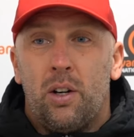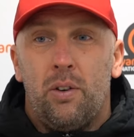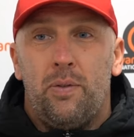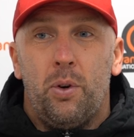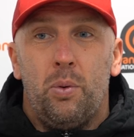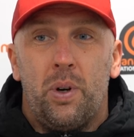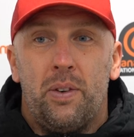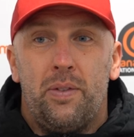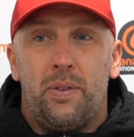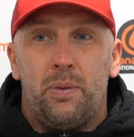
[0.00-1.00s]
to fall
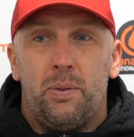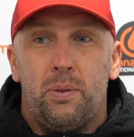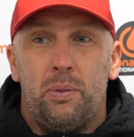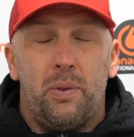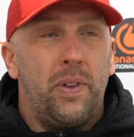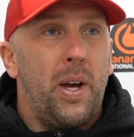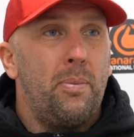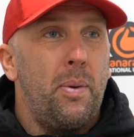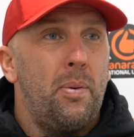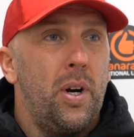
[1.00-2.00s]
with their
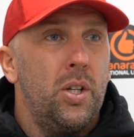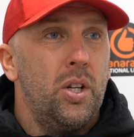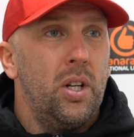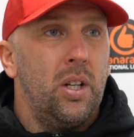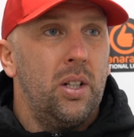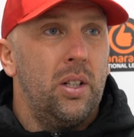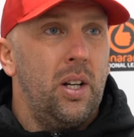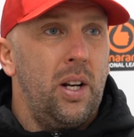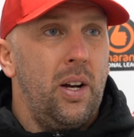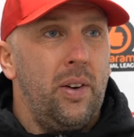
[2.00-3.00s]
preparation
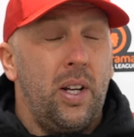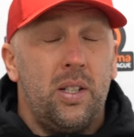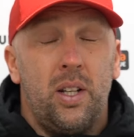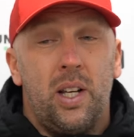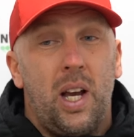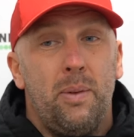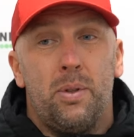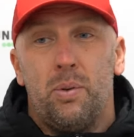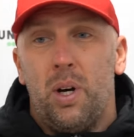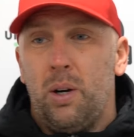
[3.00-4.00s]
and how they see the game
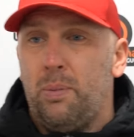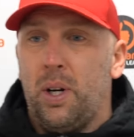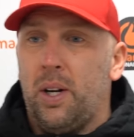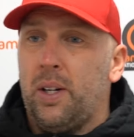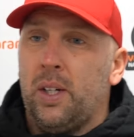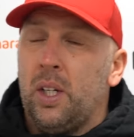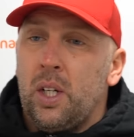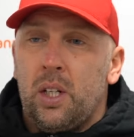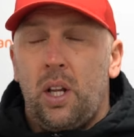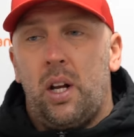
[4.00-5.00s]
as well. But
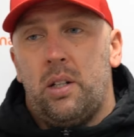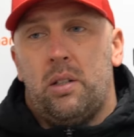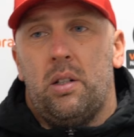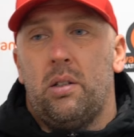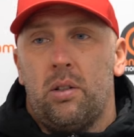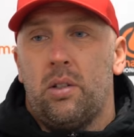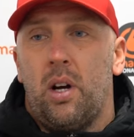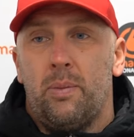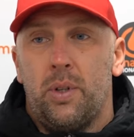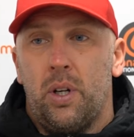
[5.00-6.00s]
no, listen, it's not
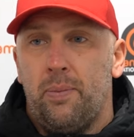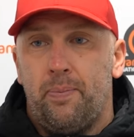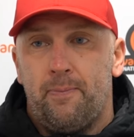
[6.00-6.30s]
time to